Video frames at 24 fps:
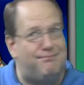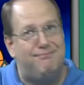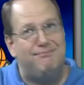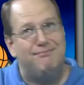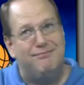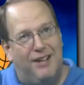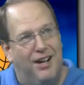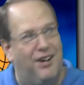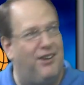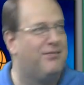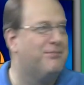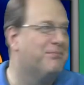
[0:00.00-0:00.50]
you
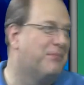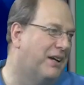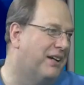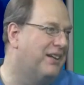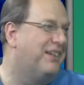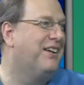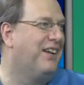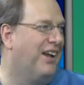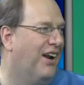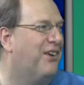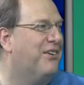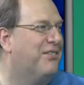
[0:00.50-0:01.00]
know, but you
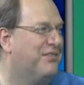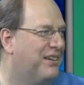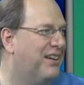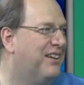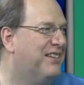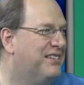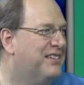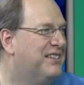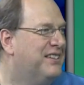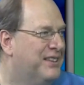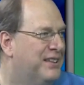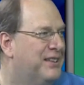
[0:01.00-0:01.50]
know,
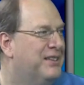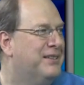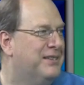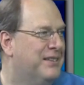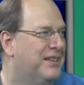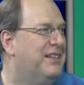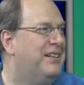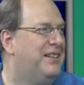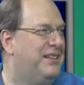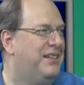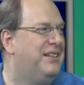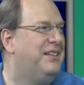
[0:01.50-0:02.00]
they they're said in the
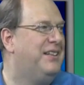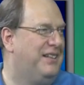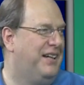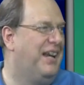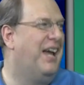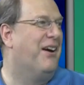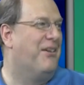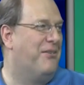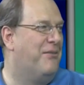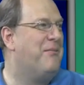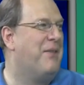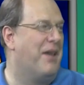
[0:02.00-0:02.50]
same breath yeah,
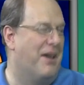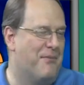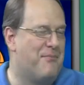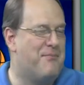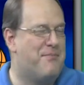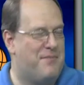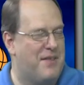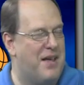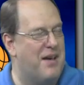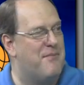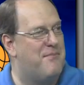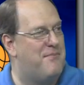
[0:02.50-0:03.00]
a lot yeah, of times.